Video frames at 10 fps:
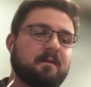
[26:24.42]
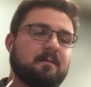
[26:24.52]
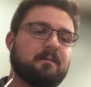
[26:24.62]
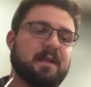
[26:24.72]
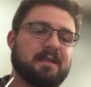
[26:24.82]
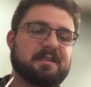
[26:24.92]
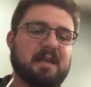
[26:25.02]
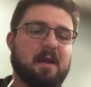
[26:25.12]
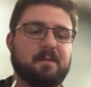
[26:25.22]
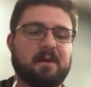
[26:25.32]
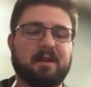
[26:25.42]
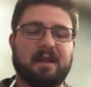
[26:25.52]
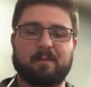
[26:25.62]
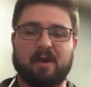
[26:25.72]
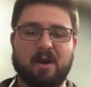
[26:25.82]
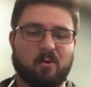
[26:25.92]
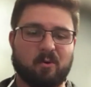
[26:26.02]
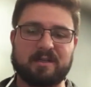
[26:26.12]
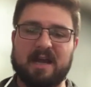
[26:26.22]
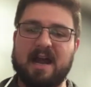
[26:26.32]
it's time to like
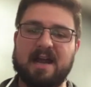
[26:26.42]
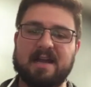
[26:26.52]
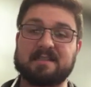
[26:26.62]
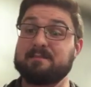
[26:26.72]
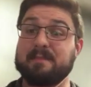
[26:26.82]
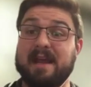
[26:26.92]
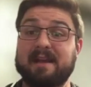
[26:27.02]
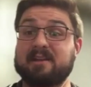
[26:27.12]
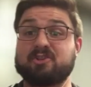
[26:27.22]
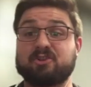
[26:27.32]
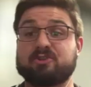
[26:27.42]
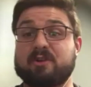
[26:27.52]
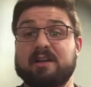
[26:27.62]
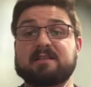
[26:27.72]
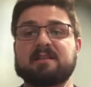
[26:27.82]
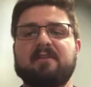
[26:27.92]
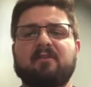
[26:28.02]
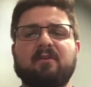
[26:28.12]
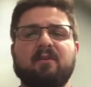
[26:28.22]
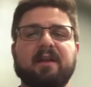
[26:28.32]
prioritize and manage your stress
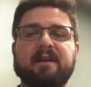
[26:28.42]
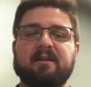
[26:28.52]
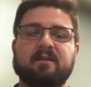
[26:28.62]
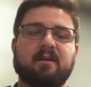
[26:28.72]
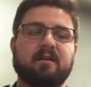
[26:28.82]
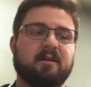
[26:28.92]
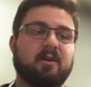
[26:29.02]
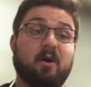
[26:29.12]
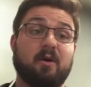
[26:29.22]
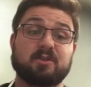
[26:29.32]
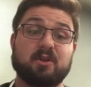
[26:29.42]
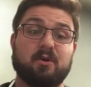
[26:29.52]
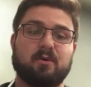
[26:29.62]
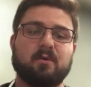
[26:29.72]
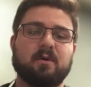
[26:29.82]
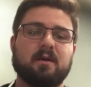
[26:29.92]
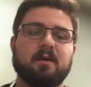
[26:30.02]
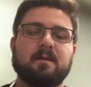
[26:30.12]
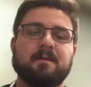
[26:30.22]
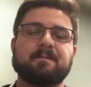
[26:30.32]
level, and, also
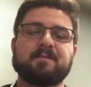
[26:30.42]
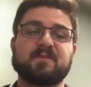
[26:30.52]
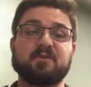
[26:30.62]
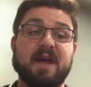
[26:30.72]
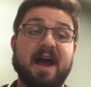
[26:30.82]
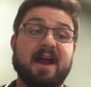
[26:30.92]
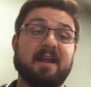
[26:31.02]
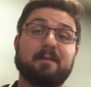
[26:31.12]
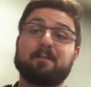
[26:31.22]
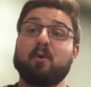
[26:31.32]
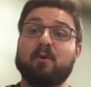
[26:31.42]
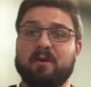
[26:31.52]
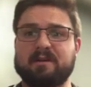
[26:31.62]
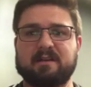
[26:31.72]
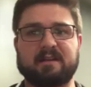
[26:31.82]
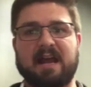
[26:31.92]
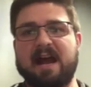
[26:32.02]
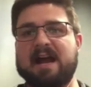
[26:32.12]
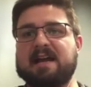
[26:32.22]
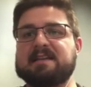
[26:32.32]
do that and pour into the
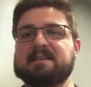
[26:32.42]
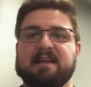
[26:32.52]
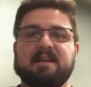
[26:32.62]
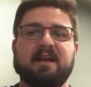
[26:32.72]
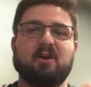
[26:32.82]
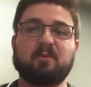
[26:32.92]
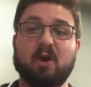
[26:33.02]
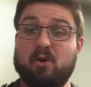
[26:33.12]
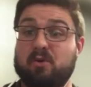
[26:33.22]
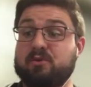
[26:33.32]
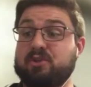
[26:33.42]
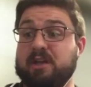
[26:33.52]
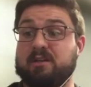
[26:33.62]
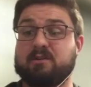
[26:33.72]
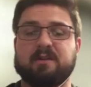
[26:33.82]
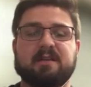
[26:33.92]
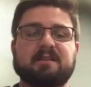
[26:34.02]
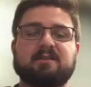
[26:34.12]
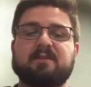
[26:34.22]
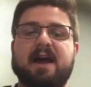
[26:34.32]
guys and help coach and do this
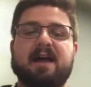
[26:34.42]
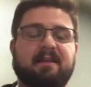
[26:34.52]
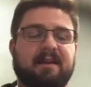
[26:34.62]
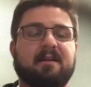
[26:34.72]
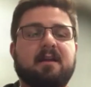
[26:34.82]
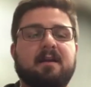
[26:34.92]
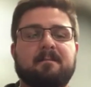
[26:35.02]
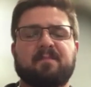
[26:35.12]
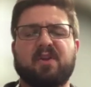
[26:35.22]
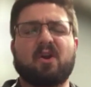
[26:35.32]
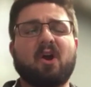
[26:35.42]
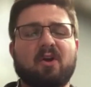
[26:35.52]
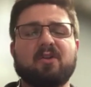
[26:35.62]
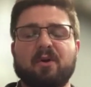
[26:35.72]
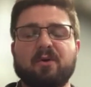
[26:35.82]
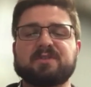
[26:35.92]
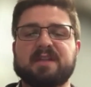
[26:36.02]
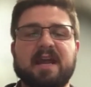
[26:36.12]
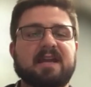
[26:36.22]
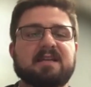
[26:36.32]
and do that. Like, there are those
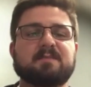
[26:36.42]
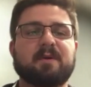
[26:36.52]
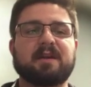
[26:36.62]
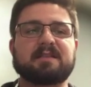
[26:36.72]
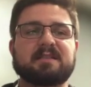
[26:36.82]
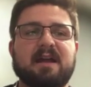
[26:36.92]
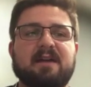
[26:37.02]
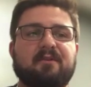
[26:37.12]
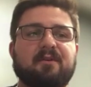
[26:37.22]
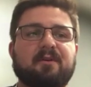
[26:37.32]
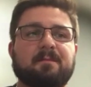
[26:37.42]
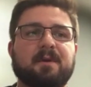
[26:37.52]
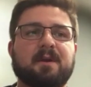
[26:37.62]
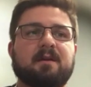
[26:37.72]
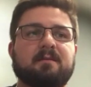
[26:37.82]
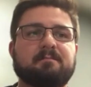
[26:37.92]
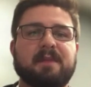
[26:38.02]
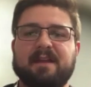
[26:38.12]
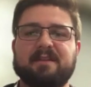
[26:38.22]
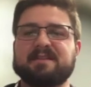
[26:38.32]
days, but it's never,
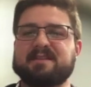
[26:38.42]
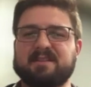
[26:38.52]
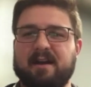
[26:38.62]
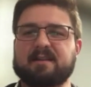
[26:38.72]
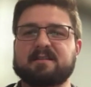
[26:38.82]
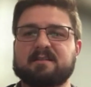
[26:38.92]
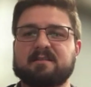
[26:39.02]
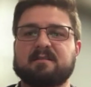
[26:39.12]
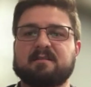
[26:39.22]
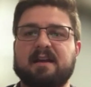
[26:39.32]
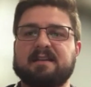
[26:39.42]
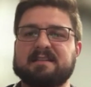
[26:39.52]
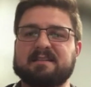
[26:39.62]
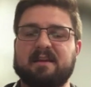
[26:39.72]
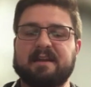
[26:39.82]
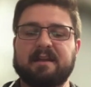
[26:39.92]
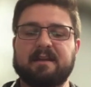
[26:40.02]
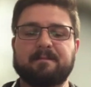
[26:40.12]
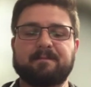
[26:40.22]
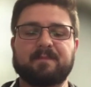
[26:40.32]
man, this sucks. I dislike
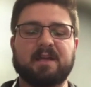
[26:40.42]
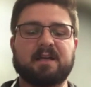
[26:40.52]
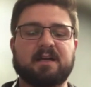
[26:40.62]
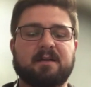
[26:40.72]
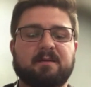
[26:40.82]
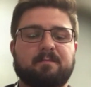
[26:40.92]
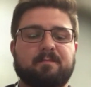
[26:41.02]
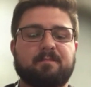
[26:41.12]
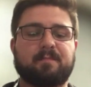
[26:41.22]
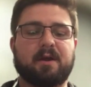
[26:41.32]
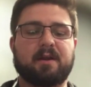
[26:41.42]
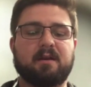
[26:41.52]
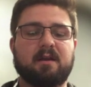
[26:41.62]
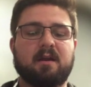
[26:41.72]
it. But